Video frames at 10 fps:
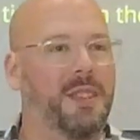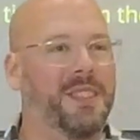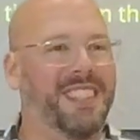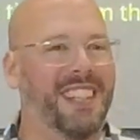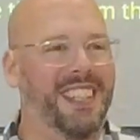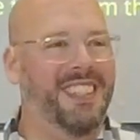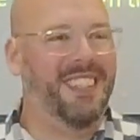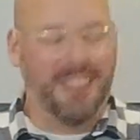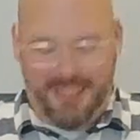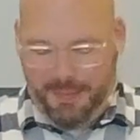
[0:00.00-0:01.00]
It was good.
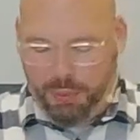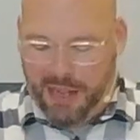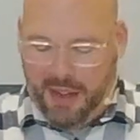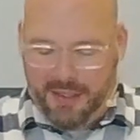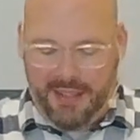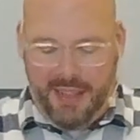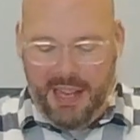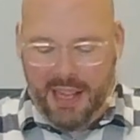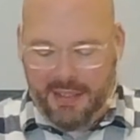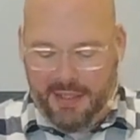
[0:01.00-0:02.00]
There's prayers in
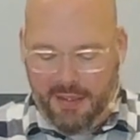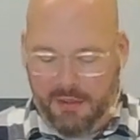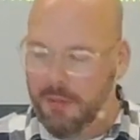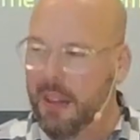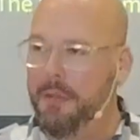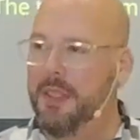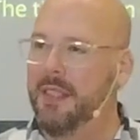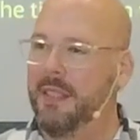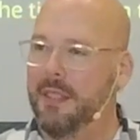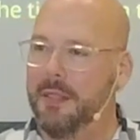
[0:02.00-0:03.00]
it and
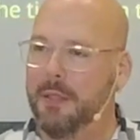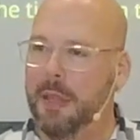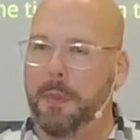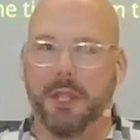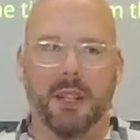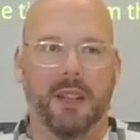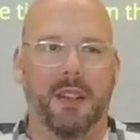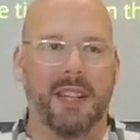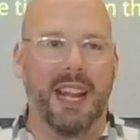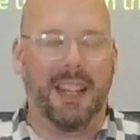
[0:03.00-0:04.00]
references to
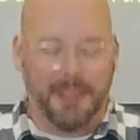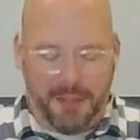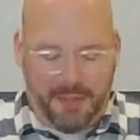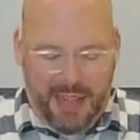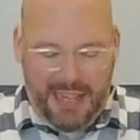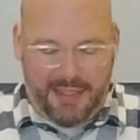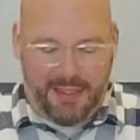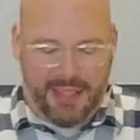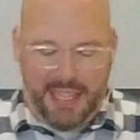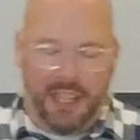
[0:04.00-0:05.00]
scripture and
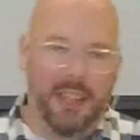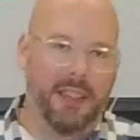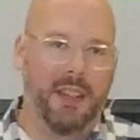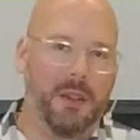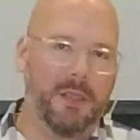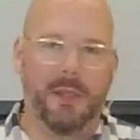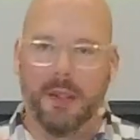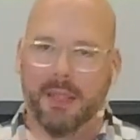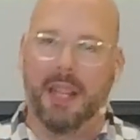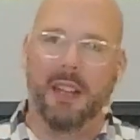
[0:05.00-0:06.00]
exercises that you can do. And so I
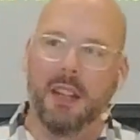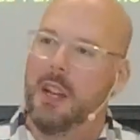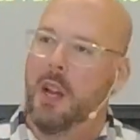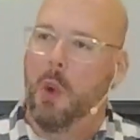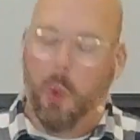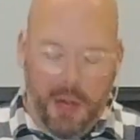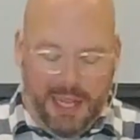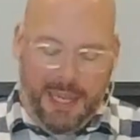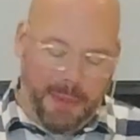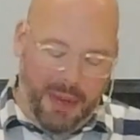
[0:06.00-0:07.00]
was kind of
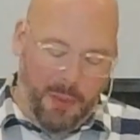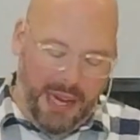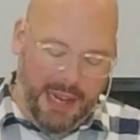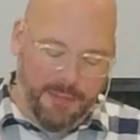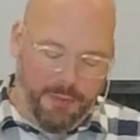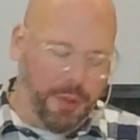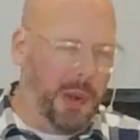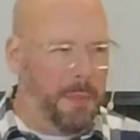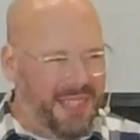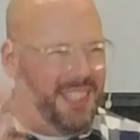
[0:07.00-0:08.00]
working my way
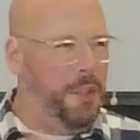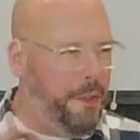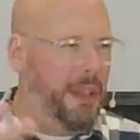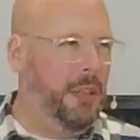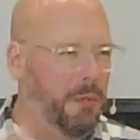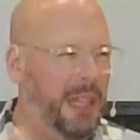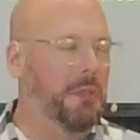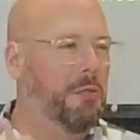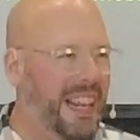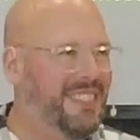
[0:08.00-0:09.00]
through it, but still feeling
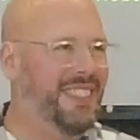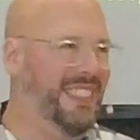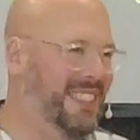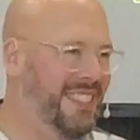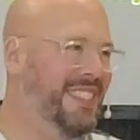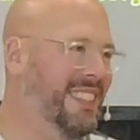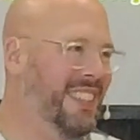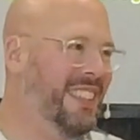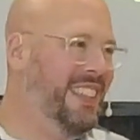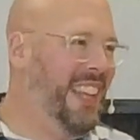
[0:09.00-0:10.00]
really restless,
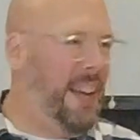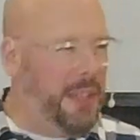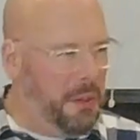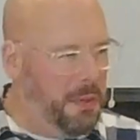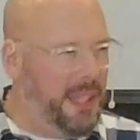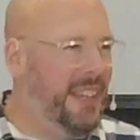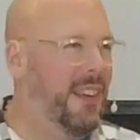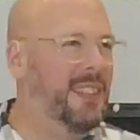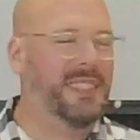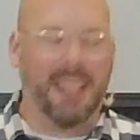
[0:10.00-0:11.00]
having a really
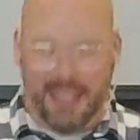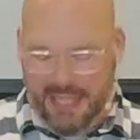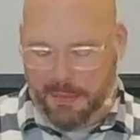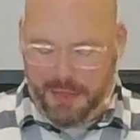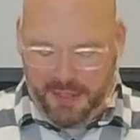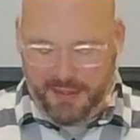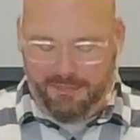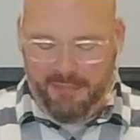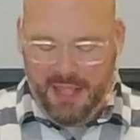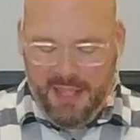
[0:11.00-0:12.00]
hard time just
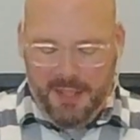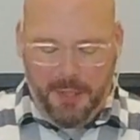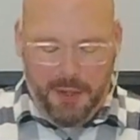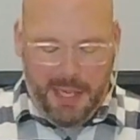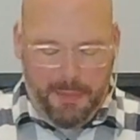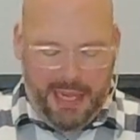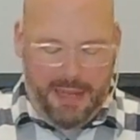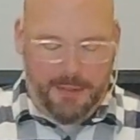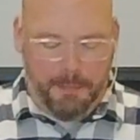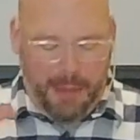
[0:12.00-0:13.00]
turning
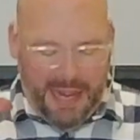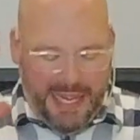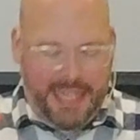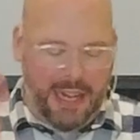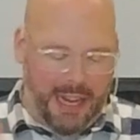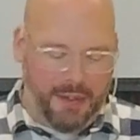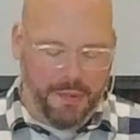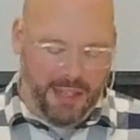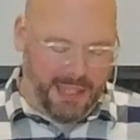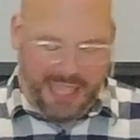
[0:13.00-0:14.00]
my mind
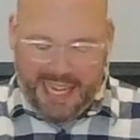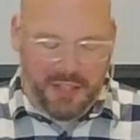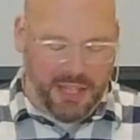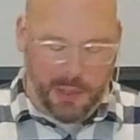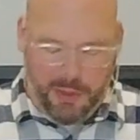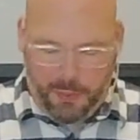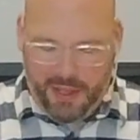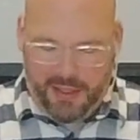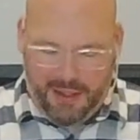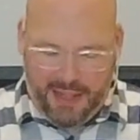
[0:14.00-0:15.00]
off and engaging with
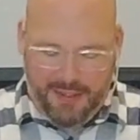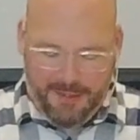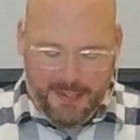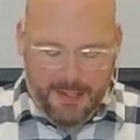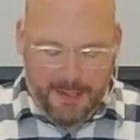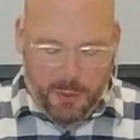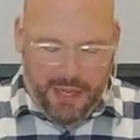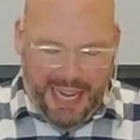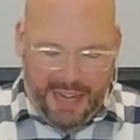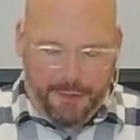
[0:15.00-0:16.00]
what God
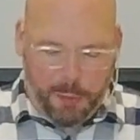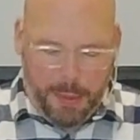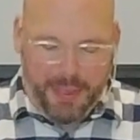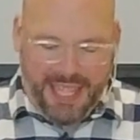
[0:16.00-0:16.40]
would have for me.